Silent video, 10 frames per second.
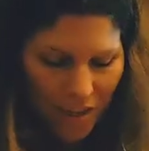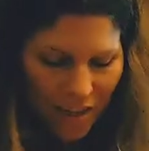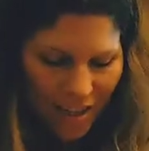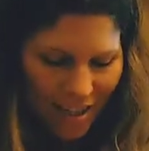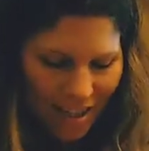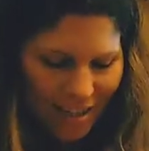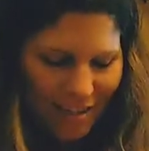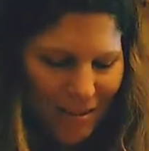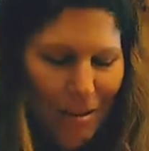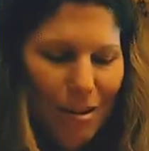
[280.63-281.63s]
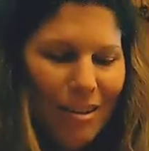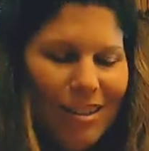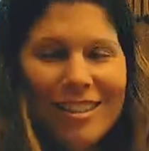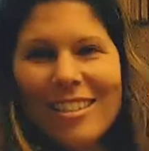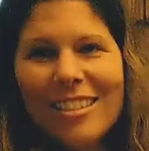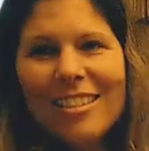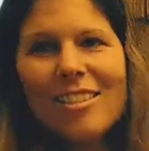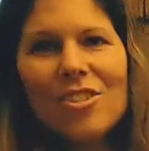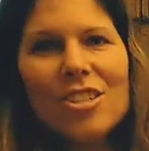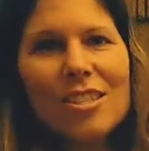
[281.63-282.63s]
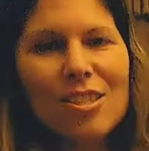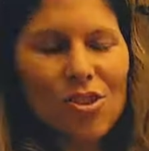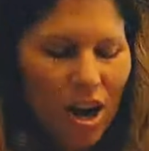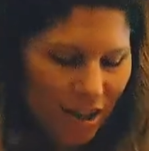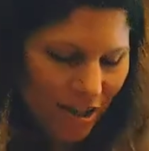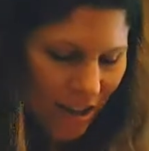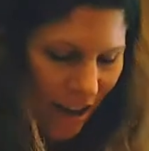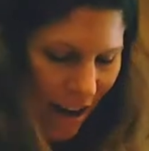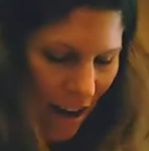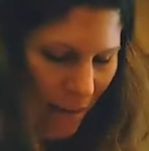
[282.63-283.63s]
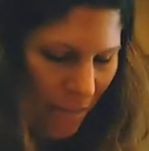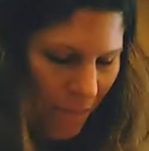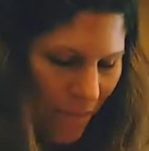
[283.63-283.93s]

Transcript: this because she's stronger than I am.